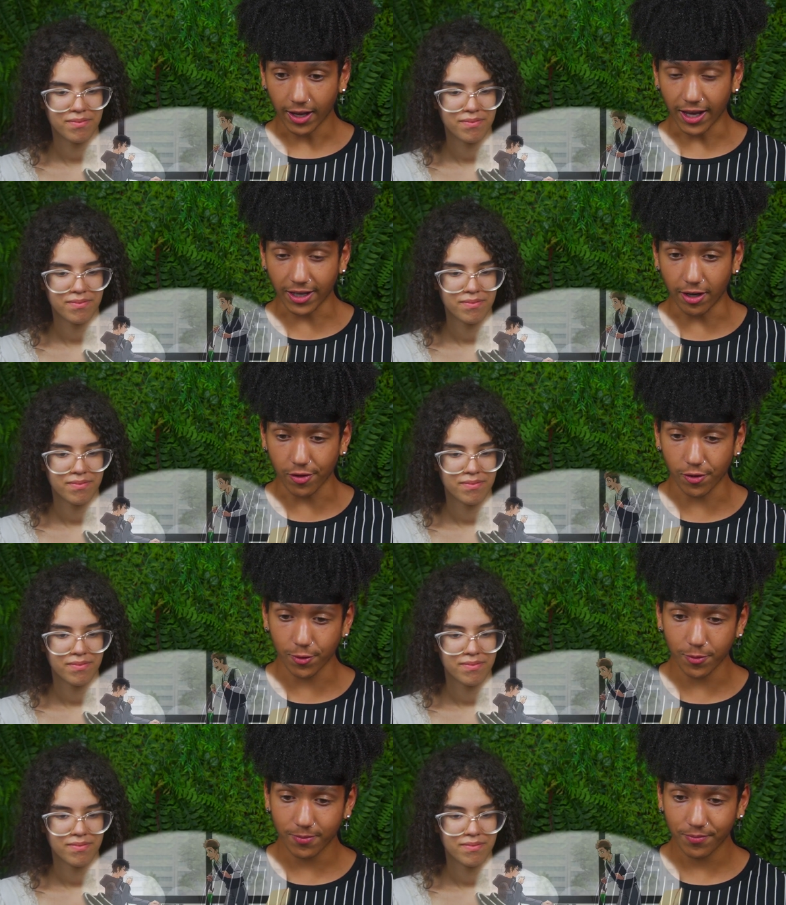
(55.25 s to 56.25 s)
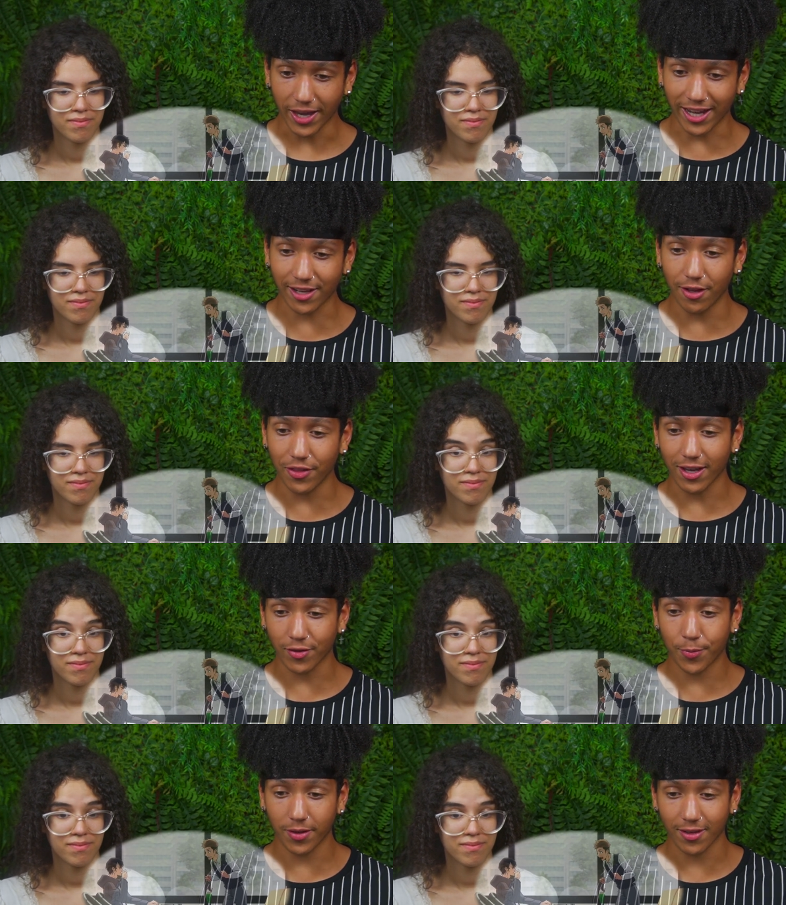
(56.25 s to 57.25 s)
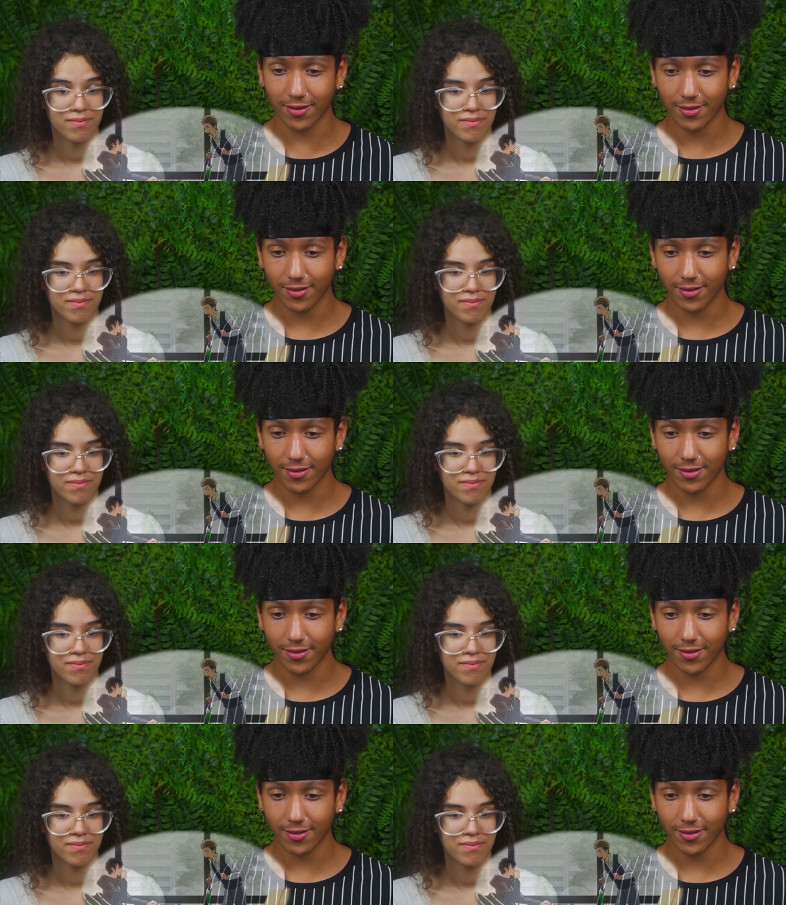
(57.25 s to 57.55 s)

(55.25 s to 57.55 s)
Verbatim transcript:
Speaker 1: I get all the loot. I get all the X P.